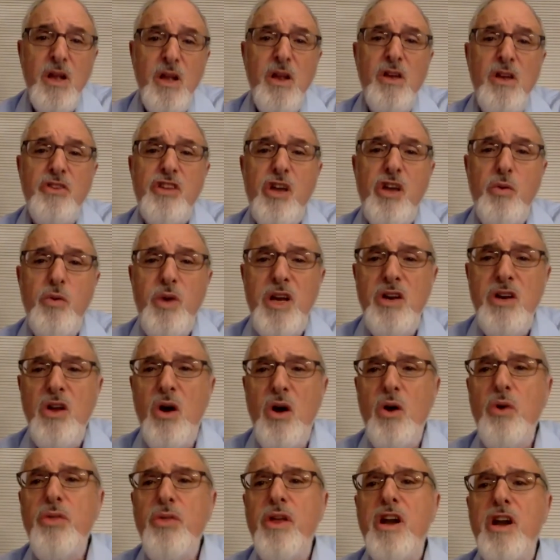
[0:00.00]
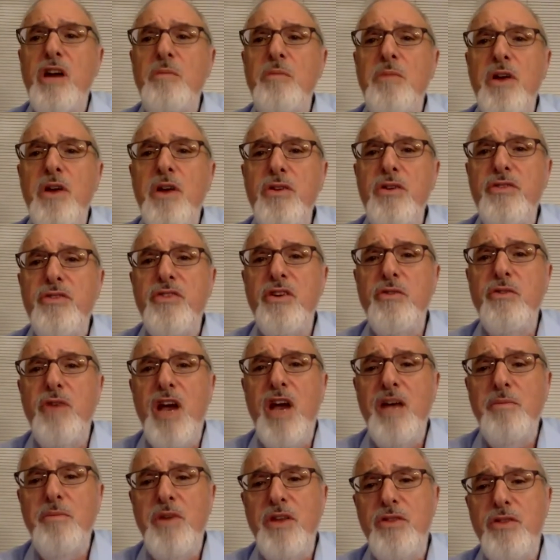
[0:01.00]
So we know that our mothers and
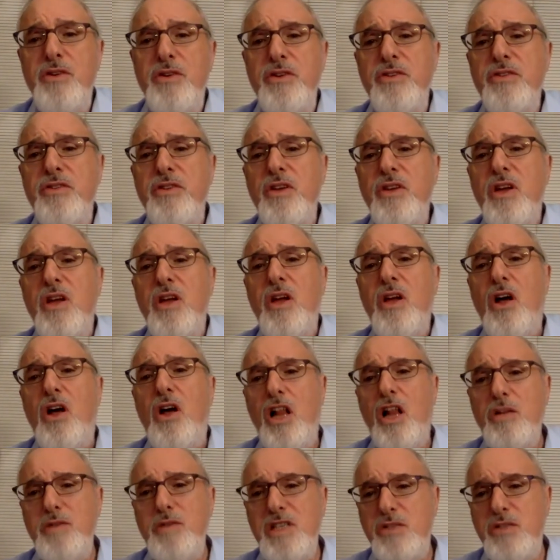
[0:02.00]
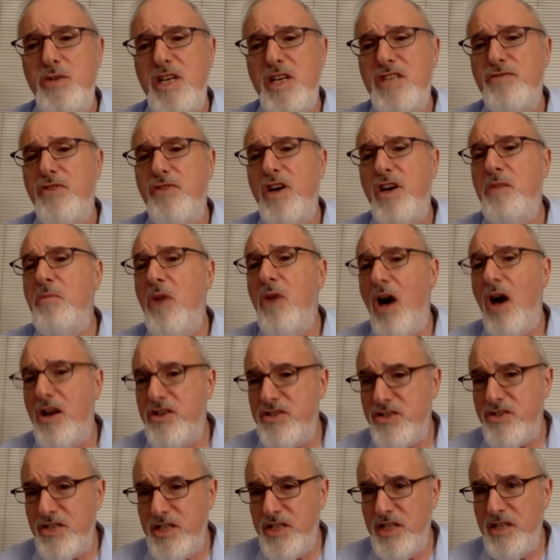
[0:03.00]
grandmothers always dressed very
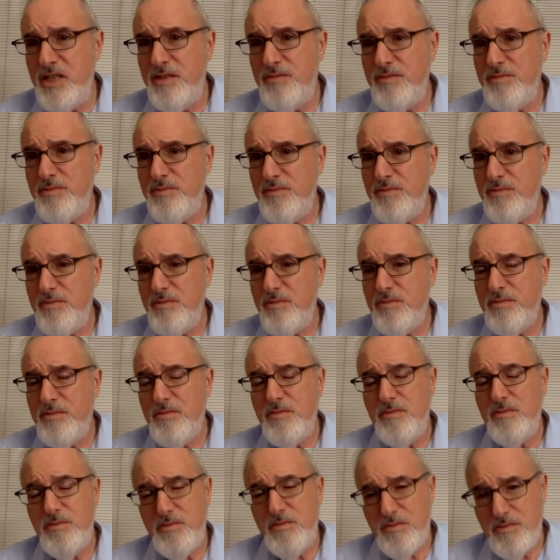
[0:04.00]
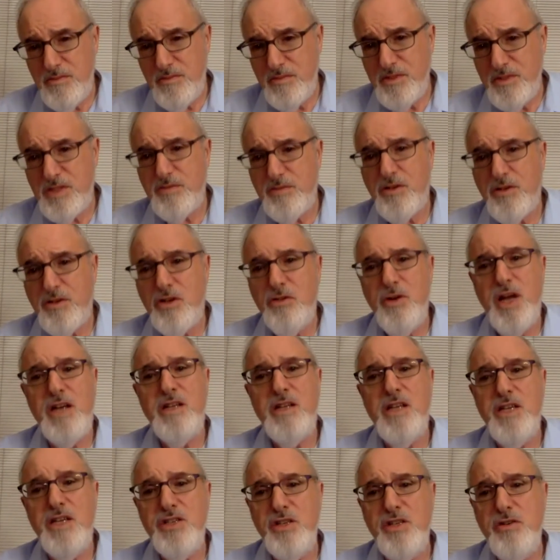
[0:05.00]
modestly. It's correct,
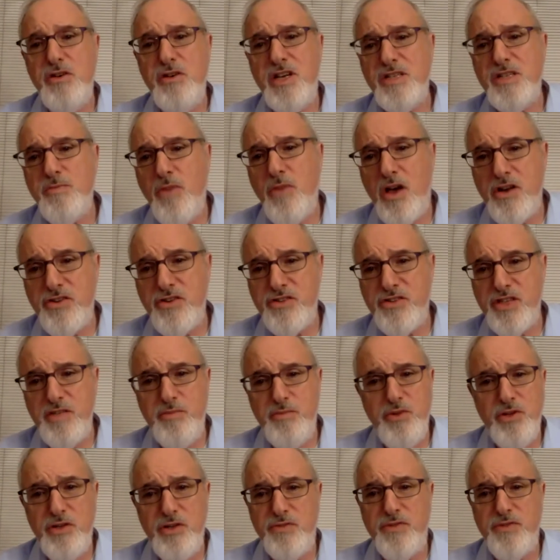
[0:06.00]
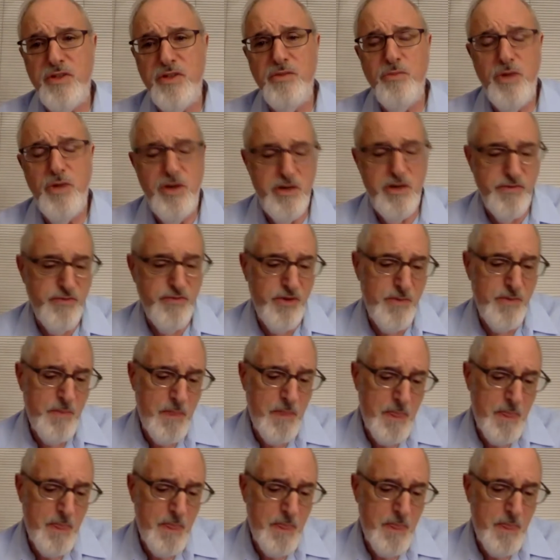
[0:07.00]
they should dress modestly, beautiful, wonderful.